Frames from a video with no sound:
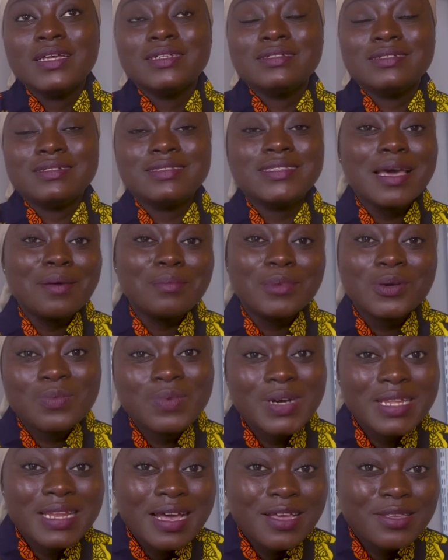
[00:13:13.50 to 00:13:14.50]
determine
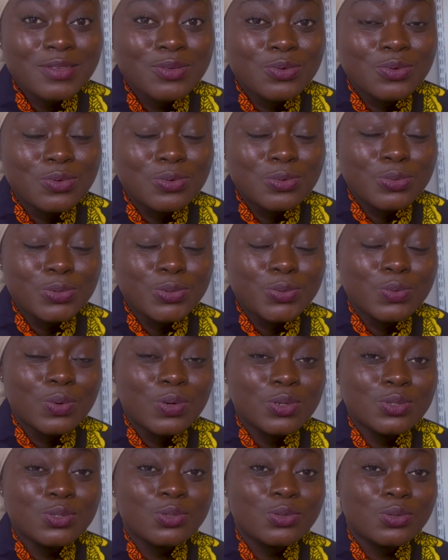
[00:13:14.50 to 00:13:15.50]
whether you would
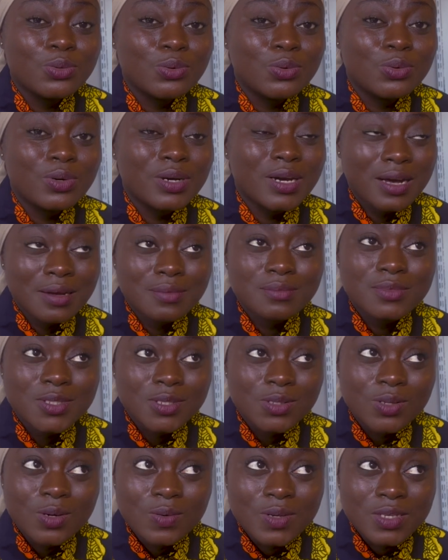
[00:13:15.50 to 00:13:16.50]
want to come
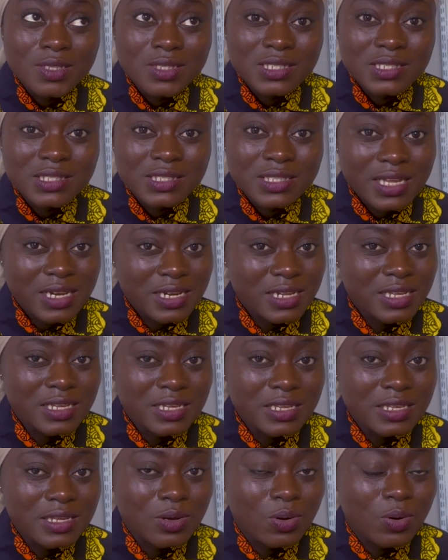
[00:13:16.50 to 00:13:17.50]
to Norway to
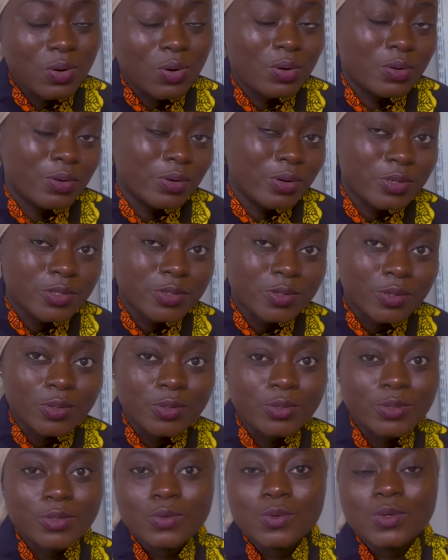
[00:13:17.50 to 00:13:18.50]
study or not,
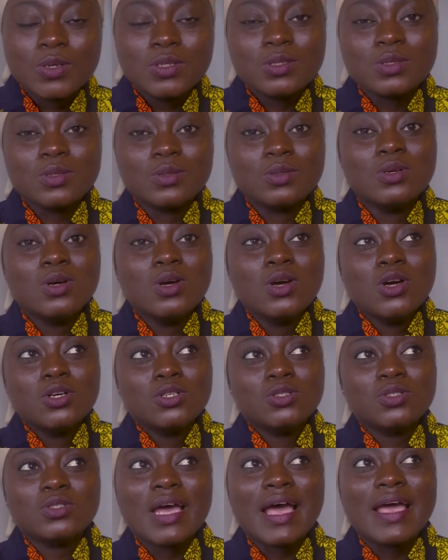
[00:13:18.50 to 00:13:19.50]
or you want to
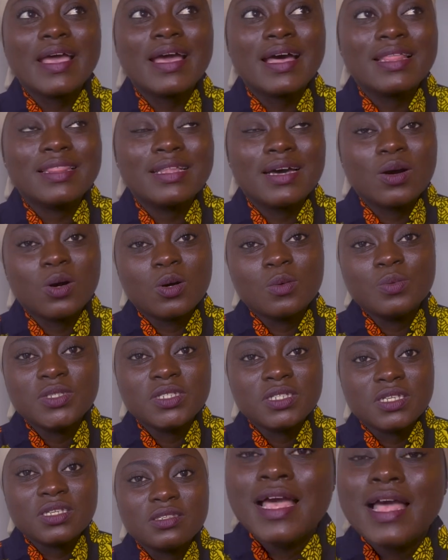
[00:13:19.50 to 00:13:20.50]
try other
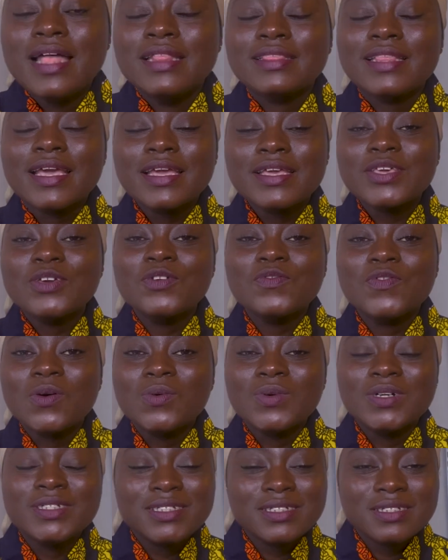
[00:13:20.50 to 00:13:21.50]
options. Thank you for
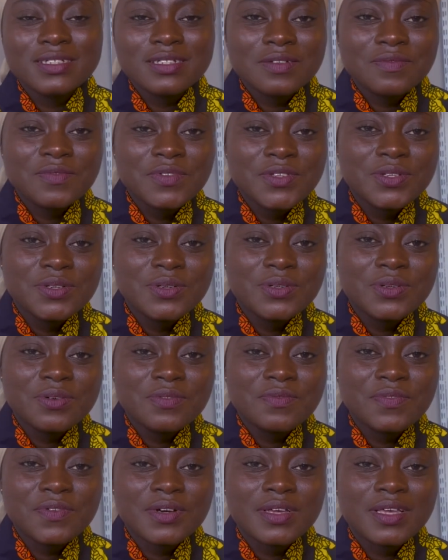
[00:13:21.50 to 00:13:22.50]
watching the video.
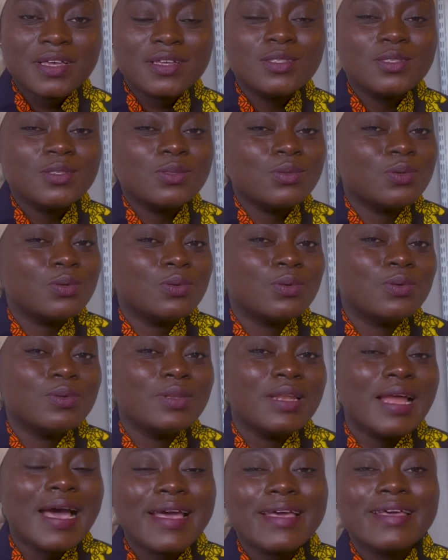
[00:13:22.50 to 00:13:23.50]
Don't forget to
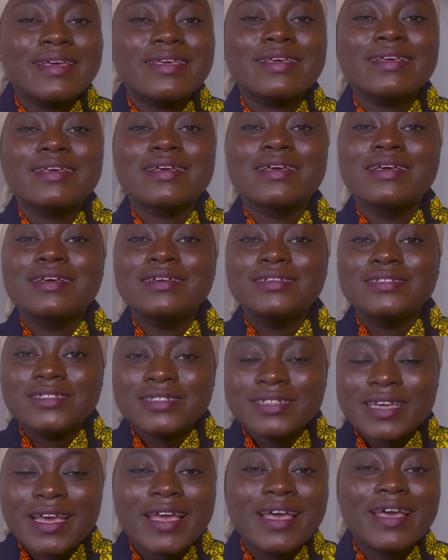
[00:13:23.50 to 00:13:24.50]
like,
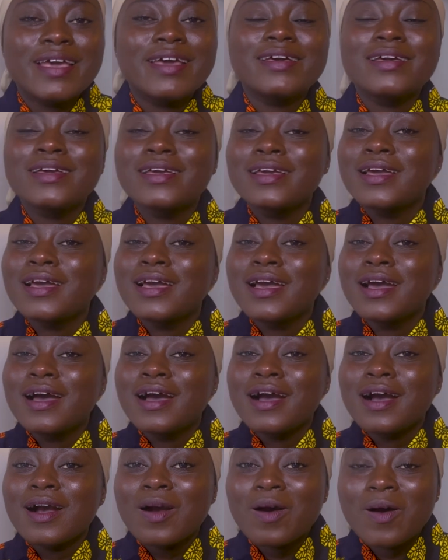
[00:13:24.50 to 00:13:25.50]
share,
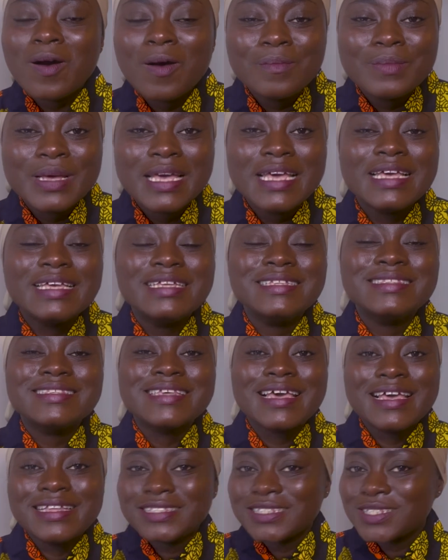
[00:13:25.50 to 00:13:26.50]
comment,
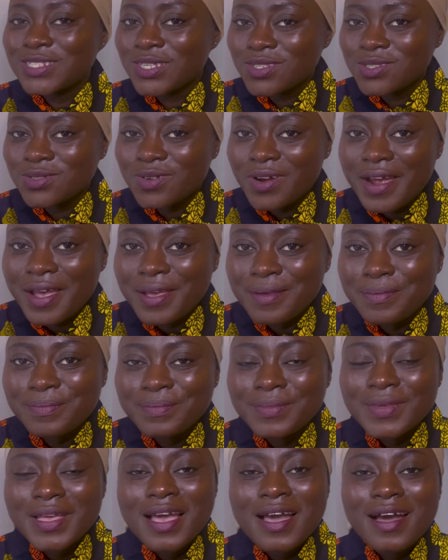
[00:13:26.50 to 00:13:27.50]
and subscribe.
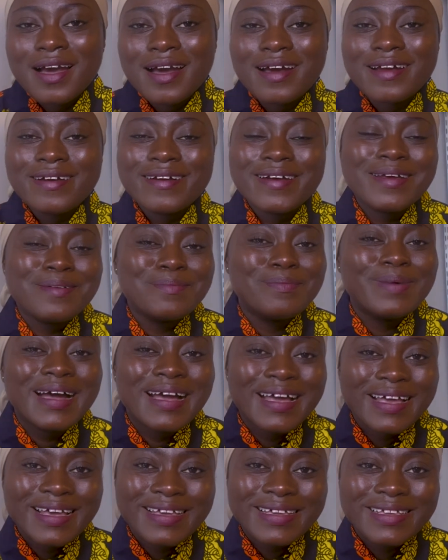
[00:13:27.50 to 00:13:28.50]
All right,
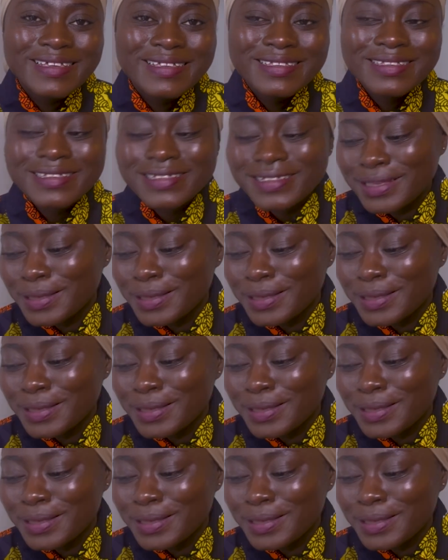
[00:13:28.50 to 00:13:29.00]
bye.